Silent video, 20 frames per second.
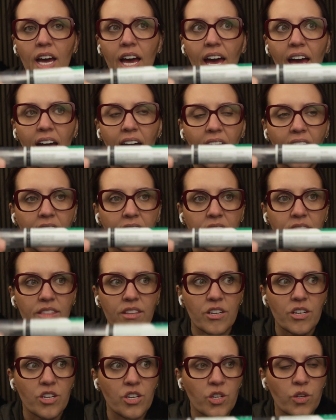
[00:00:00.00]
and
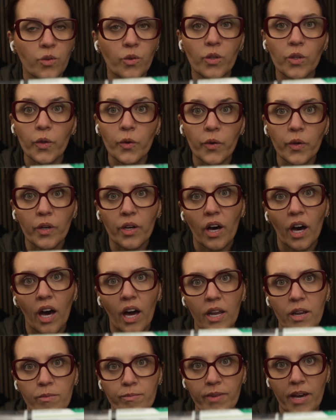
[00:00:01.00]
the new
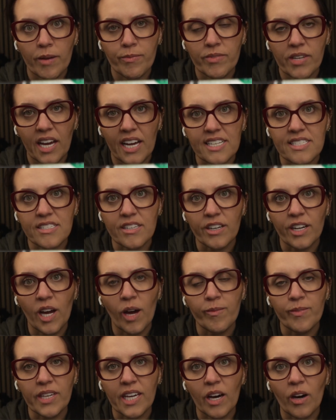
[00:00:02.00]
glucagon peptides are
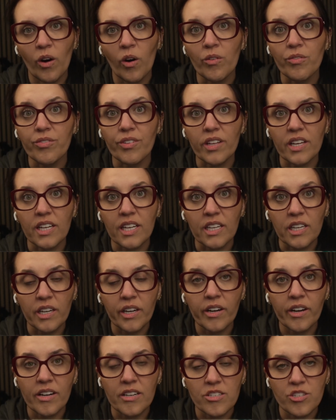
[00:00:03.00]
coming out hopefully in a
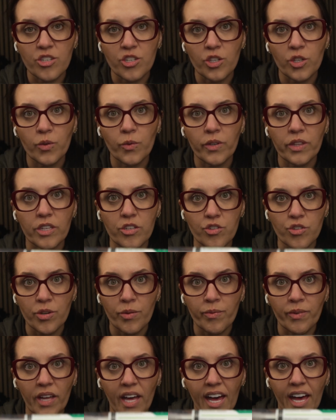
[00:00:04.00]
year or two with the
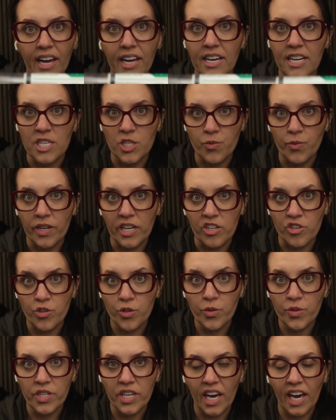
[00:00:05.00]
triple agonist
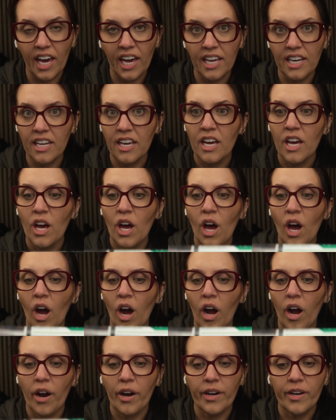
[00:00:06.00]
retatrutide
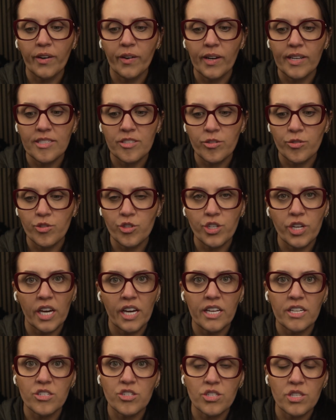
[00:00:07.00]
are going to
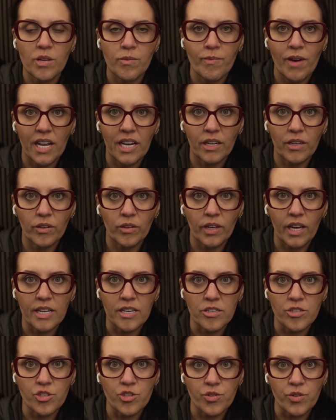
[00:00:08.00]
change the medical
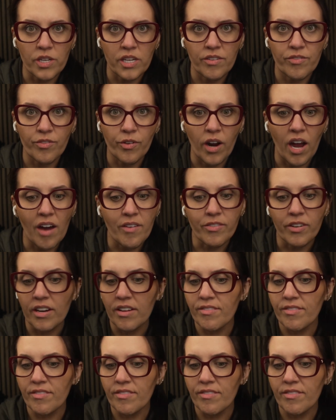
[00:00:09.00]
industry forever.